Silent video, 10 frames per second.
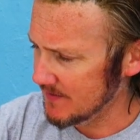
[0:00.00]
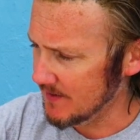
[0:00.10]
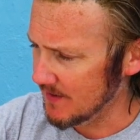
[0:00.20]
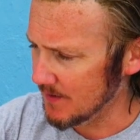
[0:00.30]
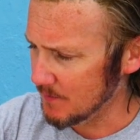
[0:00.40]

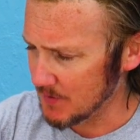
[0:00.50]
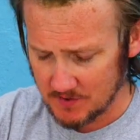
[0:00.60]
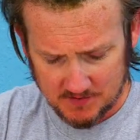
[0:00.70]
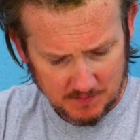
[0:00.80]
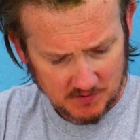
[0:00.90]
um,
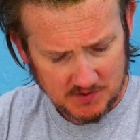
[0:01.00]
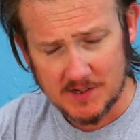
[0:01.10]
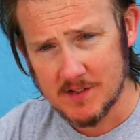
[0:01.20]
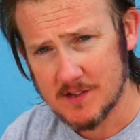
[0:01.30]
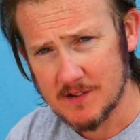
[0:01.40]
because the
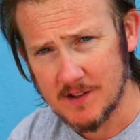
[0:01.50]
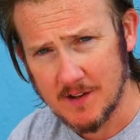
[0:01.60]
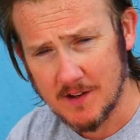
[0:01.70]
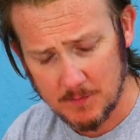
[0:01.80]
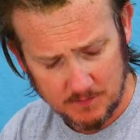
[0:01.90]
mozzies
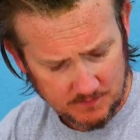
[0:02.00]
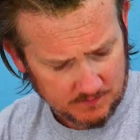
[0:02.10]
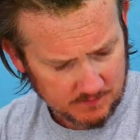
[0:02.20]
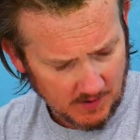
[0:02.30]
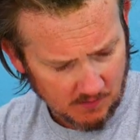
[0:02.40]

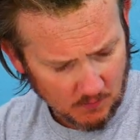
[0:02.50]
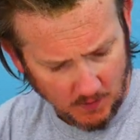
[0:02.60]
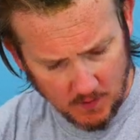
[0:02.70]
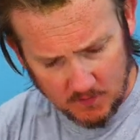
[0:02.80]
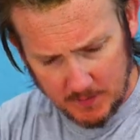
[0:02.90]
uh, are all
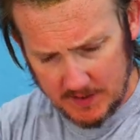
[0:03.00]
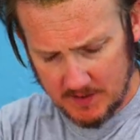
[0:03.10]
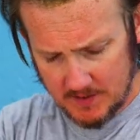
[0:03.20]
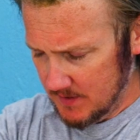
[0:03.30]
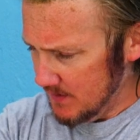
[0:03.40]
over me,
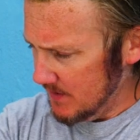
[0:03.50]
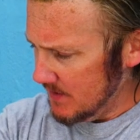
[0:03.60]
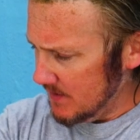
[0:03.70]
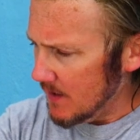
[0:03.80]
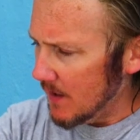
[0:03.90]

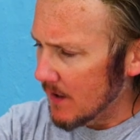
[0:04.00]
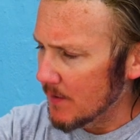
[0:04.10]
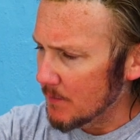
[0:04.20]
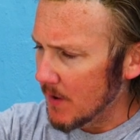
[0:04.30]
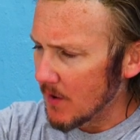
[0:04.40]

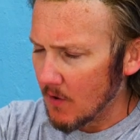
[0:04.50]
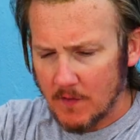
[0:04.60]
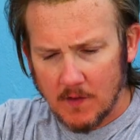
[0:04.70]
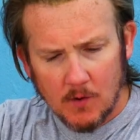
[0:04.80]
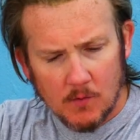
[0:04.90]
um,
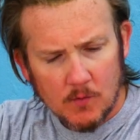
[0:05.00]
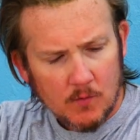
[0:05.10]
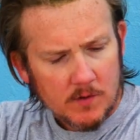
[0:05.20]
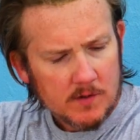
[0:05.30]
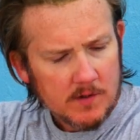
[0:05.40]
unlike the
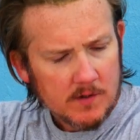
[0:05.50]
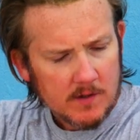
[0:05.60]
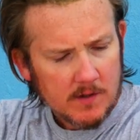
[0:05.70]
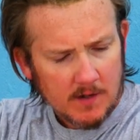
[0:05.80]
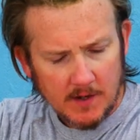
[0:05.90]
local
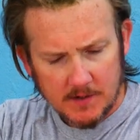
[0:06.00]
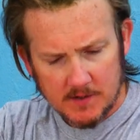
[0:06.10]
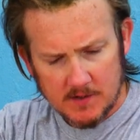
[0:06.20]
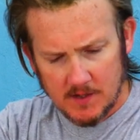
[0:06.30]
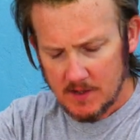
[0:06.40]

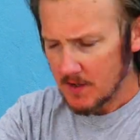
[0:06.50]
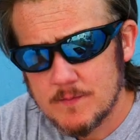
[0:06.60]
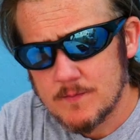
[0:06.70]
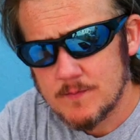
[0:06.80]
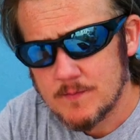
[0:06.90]
ladies.
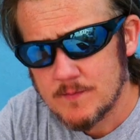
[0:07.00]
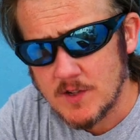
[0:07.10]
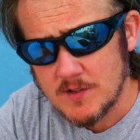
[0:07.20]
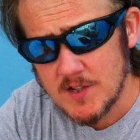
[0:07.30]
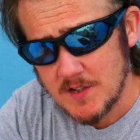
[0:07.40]
Oh,
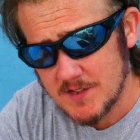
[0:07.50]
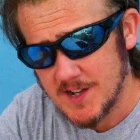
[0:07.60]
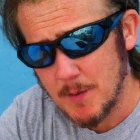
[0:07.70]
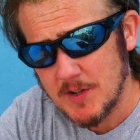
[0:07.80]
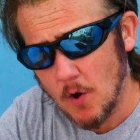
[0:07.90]
so the sun is
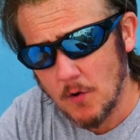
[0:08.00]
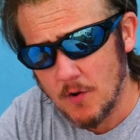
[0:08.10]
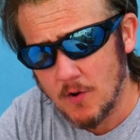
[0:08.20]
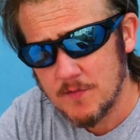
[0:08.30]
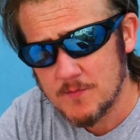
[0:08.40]
coming on and
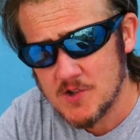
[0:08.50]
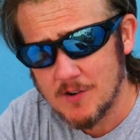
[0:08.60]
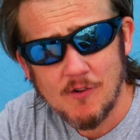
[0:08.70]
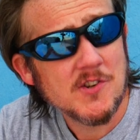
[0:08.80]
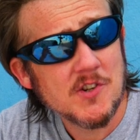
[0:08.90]
off
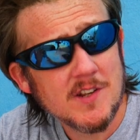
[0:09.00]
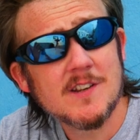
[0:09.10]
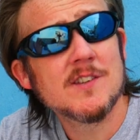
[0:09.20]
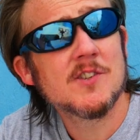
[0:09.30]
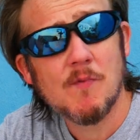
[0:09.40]
gradually
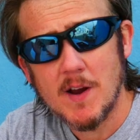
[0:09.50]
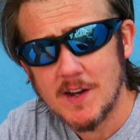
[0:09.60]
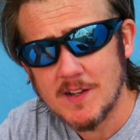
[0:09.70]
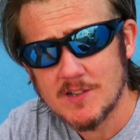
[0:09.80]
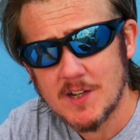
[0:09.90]
because it's
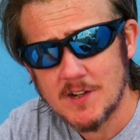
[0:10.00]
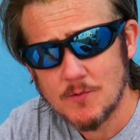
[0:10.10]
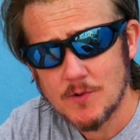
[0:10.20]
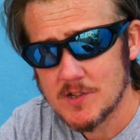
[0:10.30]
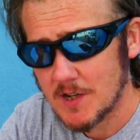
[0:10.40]
raining and sunny
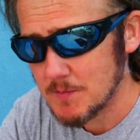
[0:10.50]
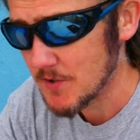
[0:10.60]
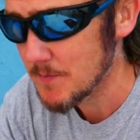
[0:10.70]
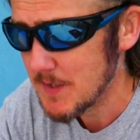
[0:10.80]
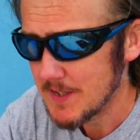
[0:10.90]
all at the same
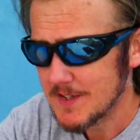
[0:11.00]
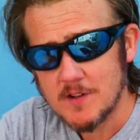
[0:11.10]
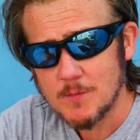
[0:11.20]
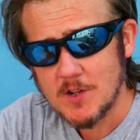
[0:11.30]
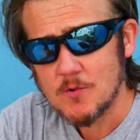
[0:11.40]
time.
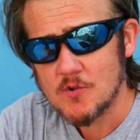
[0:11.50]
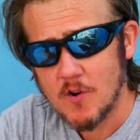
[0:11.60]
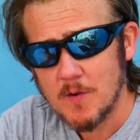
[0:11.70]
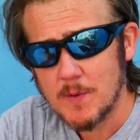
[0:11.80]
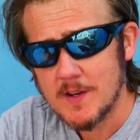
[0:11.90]
We do
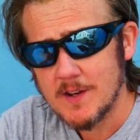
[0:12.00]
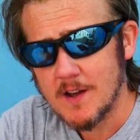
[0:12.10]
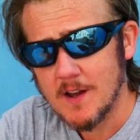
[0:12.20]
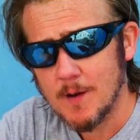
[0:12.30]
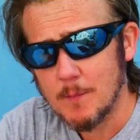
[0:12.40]
try and be
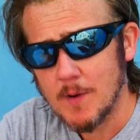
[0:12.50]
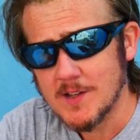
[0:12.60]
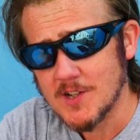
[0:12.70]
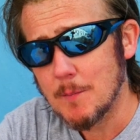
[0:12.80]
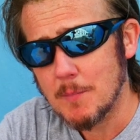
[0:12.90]
um,
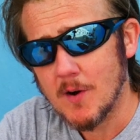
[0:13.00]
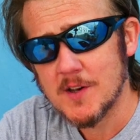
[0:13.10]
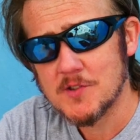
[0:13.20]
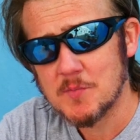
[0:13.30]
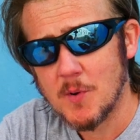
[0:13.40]
as
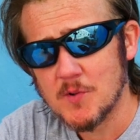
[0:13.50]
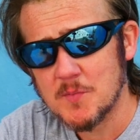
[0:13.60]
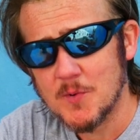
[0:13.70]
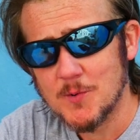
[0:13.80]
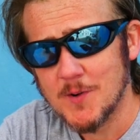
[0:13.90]
unbiased as
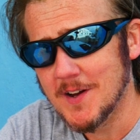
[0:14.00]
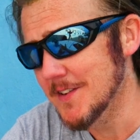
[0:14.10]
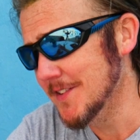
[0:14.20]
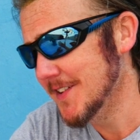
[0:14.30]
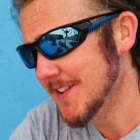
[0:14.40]
possible,
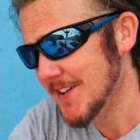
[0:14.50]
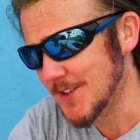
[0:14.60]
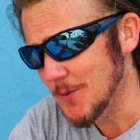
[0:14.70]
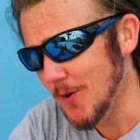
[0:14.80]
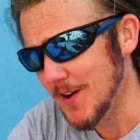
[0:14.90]
and I
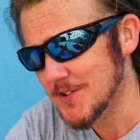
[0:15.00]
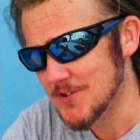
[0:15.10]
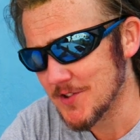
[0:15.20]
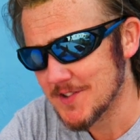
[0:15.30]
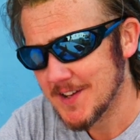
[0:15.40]
don't like to
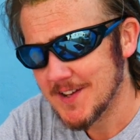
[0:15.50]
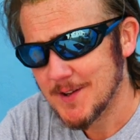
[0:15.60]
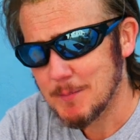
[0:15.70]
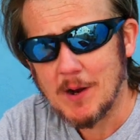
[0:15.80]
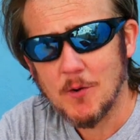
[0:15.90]
just
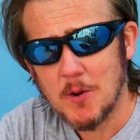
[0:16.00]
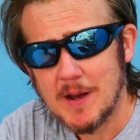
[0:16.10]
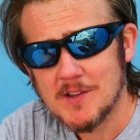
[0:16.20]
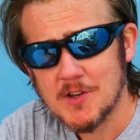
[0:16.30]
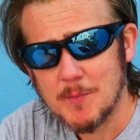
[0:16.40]
bang on
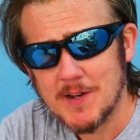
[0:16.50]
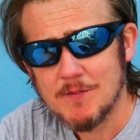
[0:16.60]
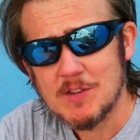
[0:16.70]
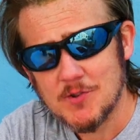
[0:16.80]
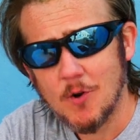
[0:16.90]
about something
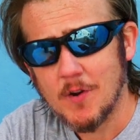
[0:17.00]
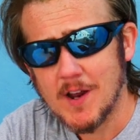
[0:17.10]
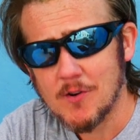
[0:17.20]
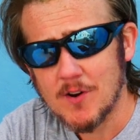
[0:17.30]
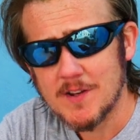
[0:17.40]
if it's not
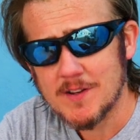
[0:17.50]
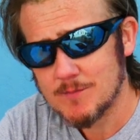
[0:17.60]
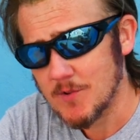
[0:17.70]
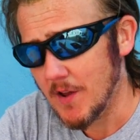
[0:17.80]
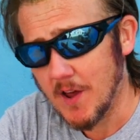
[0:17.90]
that great.
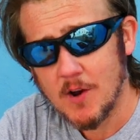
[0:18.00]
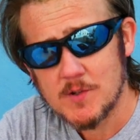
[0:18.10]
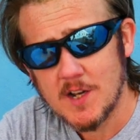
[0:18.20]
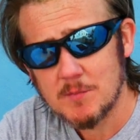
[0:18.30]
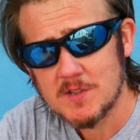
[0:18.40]
Like the
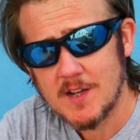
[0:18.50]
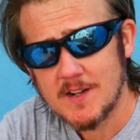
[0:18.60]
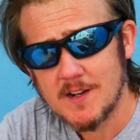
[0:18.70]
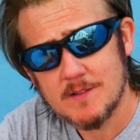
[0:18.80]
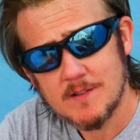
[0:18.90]
hotel I'm
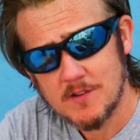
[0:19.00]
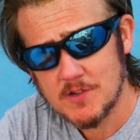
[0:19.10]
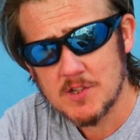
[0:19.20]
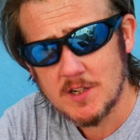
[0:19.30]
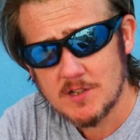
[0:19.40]
staying at, the
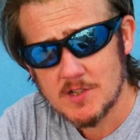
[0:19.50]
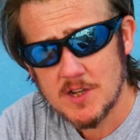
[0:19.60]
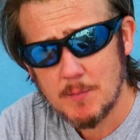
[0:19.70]
Sun and Sea